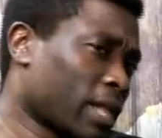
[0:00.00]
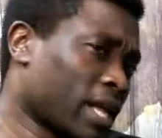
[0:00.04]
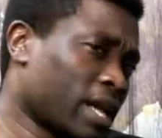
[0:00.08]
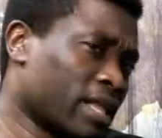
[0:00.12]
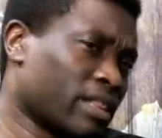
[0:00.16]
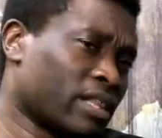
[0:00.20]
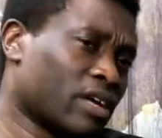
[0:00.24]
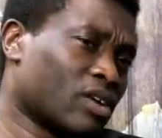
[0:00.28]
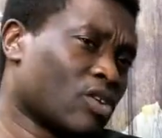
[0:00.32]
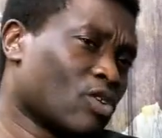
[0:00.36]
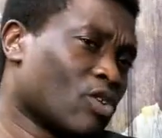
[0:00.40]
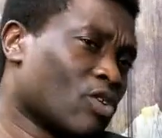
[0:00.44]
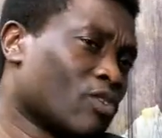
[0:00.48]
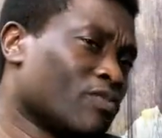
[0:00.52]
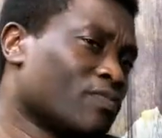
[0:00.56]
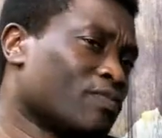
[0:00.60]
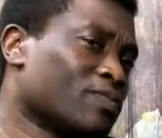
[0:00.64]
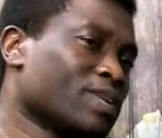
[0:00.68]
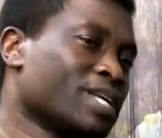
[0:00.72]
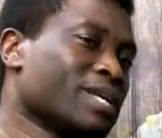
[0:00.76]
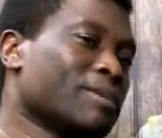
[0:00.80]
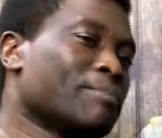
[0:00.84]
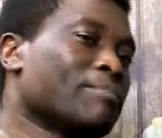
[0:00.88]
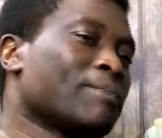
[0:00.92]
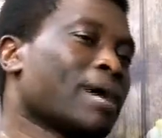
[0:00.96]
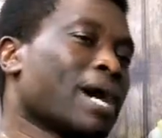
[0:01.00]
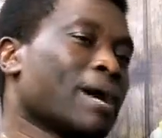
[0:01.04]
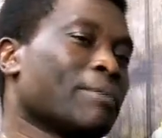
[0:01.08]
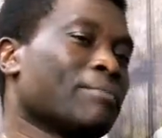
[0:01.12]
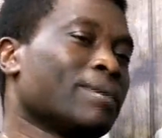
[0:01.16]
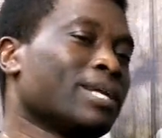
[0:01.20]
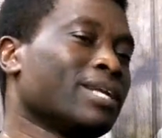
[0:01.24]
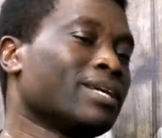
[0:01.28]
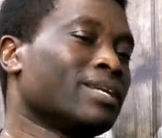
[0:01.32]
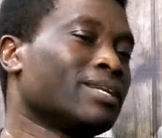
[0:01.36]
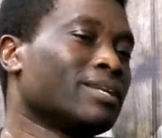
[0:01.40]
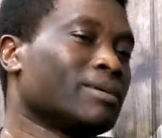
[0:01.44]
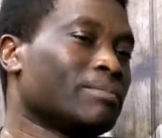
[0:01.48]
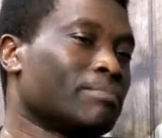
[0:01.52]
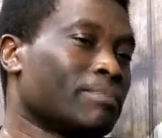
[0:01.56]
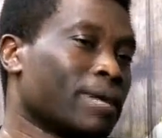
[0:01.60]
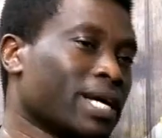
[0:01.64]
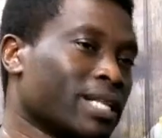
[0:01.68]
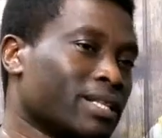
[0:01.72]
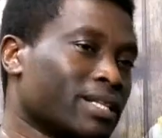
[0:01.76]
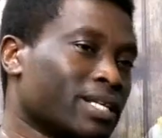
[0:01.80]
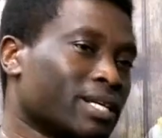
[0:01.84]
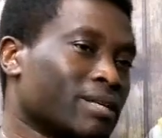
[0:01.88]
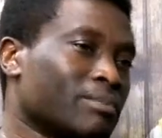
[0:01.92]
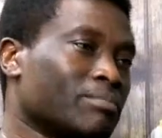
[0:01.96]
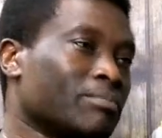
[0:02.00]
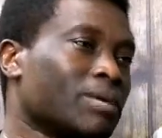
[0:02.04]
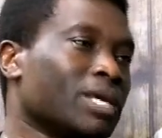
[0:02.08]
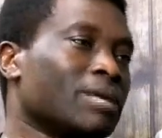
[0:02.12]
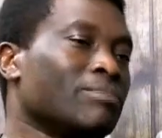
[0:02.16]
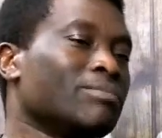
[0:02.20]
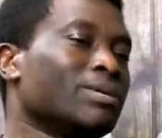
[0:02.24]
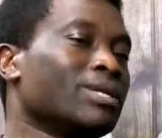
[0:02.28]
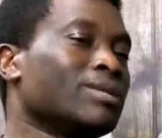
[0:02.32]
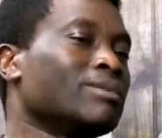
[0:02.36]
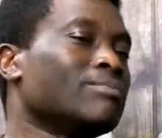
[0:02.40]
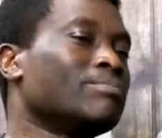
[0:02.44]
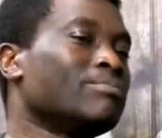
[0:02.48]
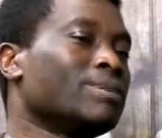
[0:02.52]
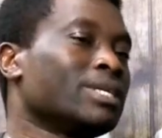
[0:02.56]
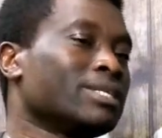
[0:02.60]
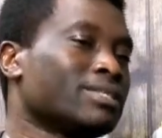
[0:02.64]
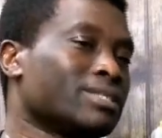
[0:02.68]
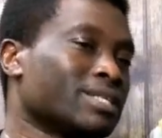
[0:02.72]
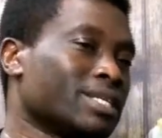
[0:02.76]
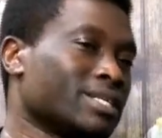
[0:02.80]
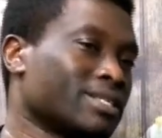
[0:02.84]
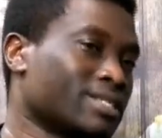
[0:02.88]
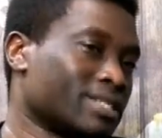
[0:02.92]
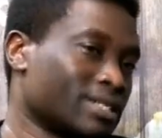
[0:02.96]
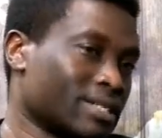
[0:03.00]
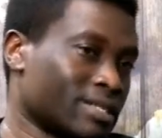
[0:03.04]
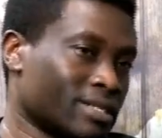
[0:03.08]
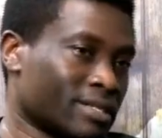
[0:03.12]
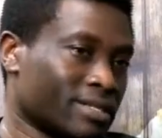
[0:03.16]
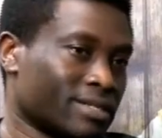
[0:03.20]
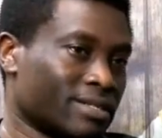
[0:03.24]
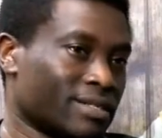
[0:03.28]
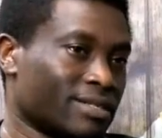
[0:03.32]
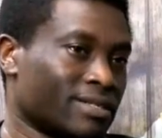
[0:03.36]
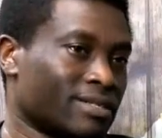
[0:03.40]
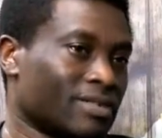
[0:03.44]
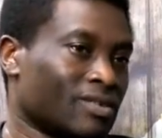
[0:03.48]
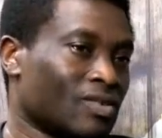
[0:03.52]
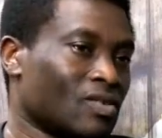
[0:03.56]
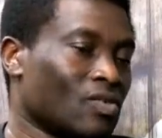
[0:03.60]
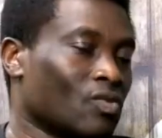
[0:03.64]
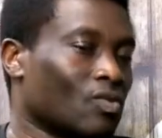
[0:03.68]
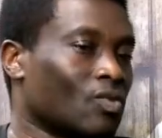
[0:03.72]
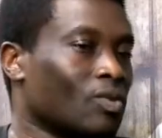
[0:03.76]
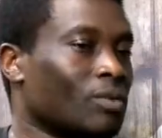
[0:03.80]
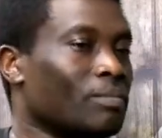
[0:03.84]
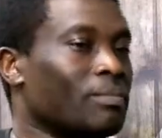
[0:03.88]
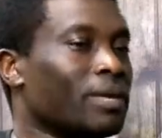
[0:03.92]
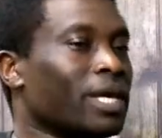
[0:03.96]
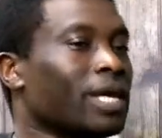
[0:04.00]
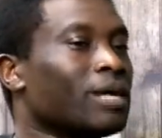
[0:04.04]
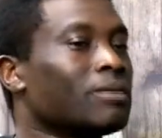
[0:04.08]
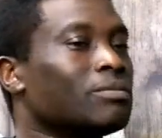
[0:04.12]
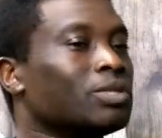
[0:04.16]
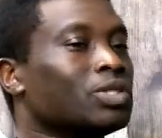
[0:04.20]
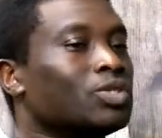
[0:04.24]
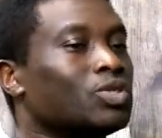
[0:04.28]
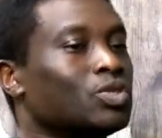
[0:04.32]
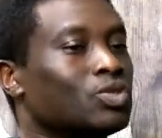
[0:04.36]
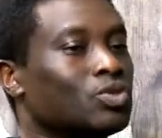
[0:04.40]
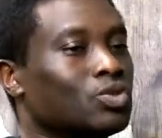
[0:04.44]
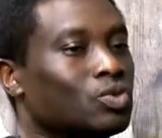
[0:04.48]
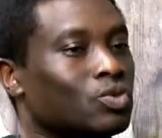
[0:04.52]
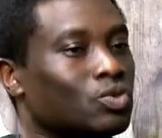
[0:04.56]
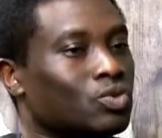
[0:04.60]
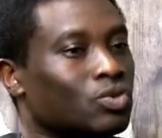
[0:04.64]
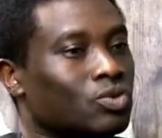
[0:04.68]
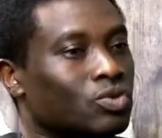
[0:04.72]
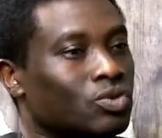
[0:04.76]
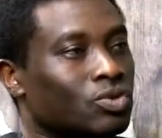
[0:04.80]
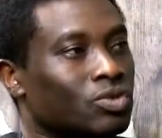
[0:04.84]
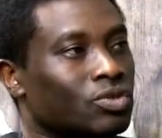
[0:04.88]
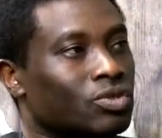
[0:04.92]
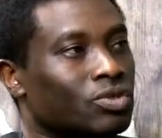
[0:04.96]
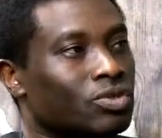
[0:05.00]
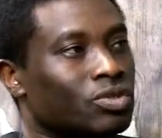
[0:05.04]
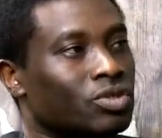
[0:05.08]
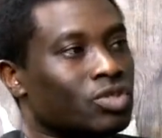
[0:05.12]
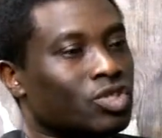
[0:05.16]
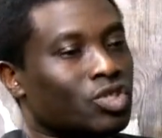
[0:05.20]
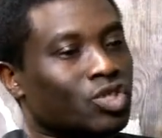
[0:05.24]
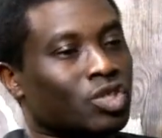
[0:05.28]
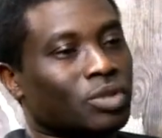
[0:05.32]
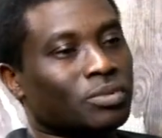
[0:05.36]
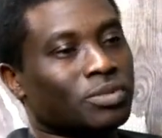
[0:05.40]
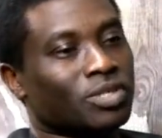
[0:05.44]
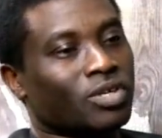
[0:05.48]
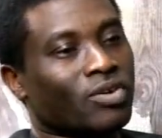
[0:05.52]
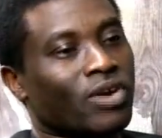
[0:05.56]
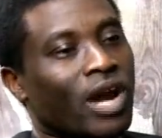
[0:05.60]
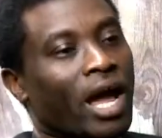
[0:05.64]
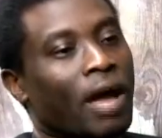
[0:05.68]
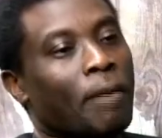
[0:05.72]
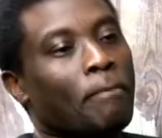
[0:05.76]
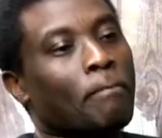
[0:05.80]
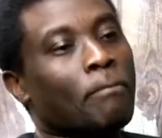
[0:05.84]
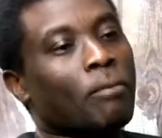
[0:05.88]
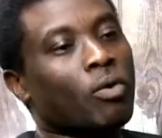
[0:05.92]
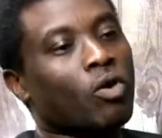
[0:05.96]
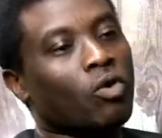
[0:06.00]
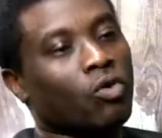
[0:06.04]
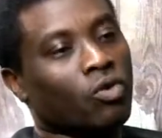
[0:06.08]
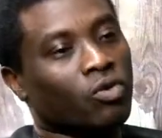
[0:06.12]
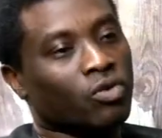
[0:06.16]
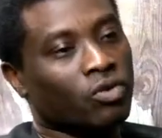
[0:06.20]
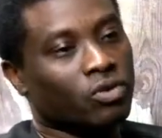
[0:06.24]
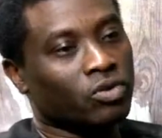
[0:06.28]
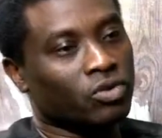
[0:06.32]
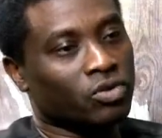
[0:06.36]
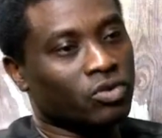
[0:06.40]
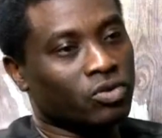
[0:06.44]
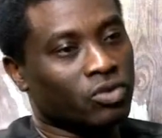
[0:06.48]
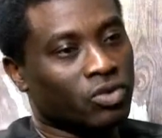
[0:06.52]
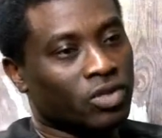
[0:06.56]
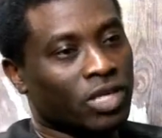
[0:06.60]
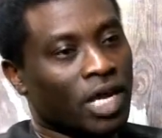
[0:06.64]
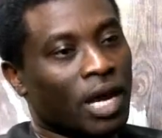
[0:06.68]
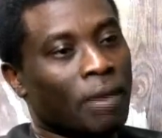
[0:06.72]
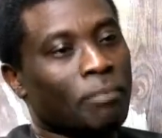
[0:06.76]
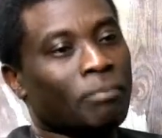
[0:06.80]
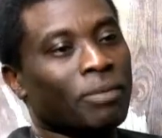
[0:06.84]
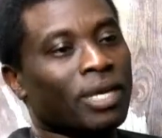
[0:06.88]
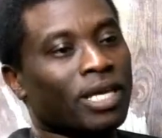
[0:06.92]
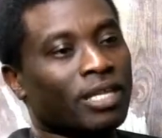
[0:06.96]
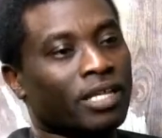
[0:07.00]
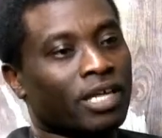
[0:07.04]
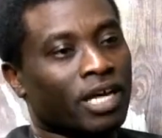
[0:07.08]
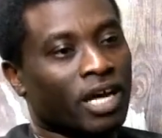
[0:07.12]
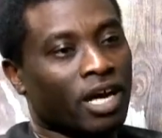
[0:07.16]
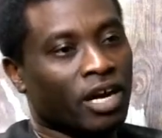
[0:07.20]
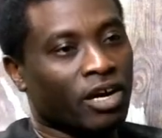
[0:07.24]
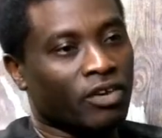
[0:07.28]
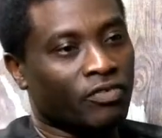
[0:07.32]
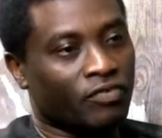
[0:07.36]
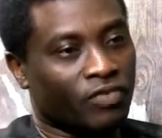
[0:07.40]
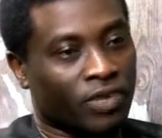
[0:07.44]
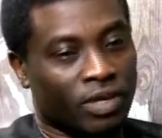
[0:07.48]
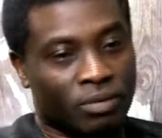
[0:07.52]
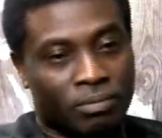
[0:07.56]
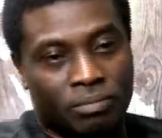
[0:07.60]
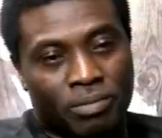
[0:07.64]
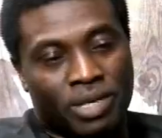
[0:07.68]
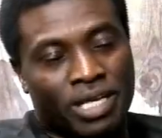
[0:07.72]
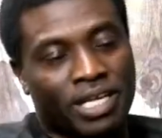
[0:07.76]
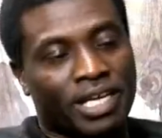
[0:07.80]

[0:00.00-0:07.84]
And then hopefully by being independent, maybe the businesses will be able to subscribe more to that media outfit.